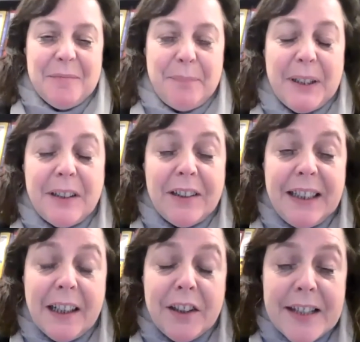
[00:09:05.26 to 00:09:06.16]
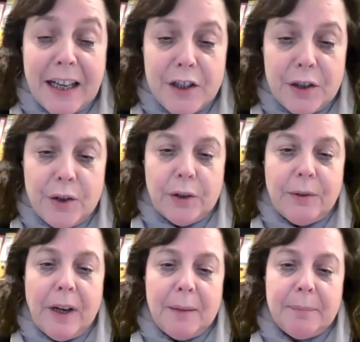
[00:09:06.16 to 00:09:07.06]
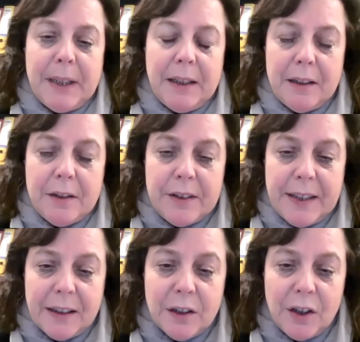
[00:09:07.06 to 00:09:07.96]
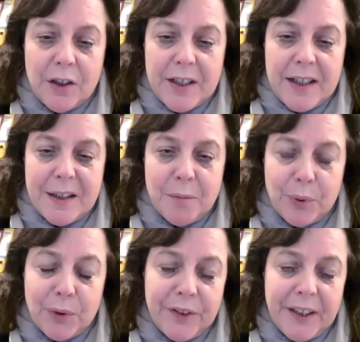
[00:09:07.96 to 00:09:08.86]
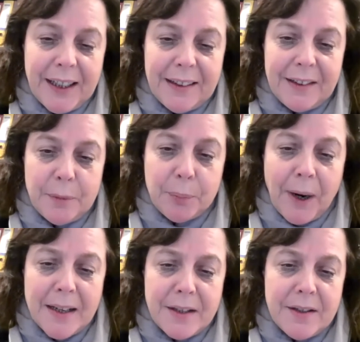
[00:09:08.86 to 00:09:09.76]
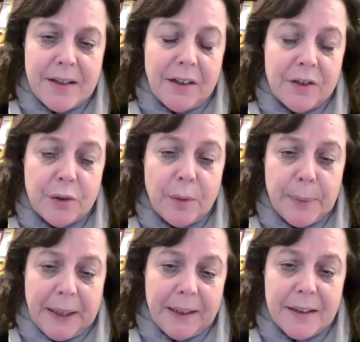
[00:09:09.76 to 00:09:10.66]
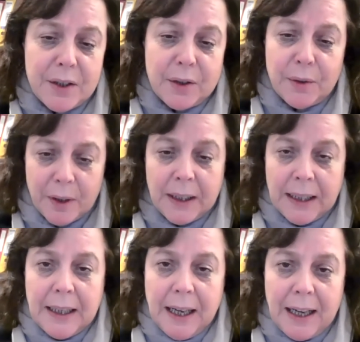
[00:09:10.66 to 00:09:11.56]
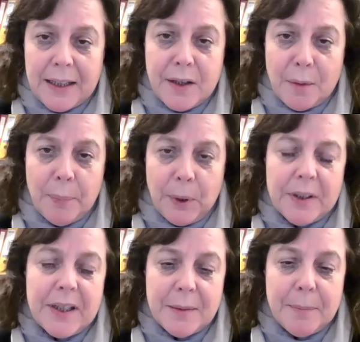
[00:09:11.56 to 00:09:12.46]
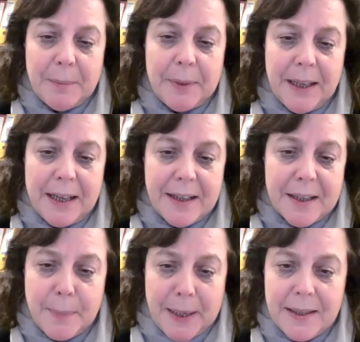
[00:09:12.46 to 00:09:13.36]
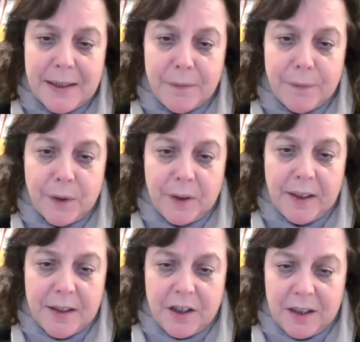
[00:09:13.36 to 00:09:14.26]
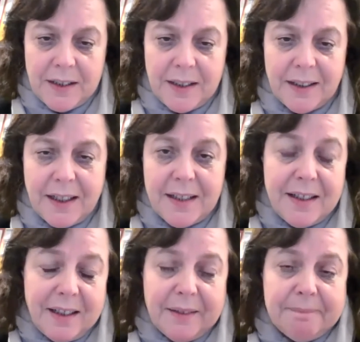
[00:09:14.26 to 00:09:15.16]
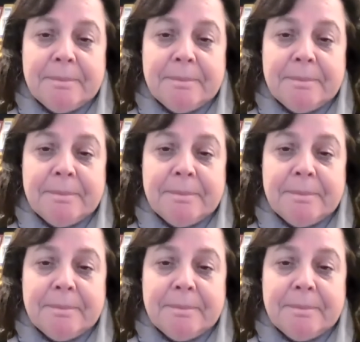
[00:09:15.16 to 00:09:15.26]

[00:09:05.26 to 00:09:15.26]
But on the other side, Graham, the technology is improving and the prices are dropping. So at some point, it may be less expensive for these genetic testing.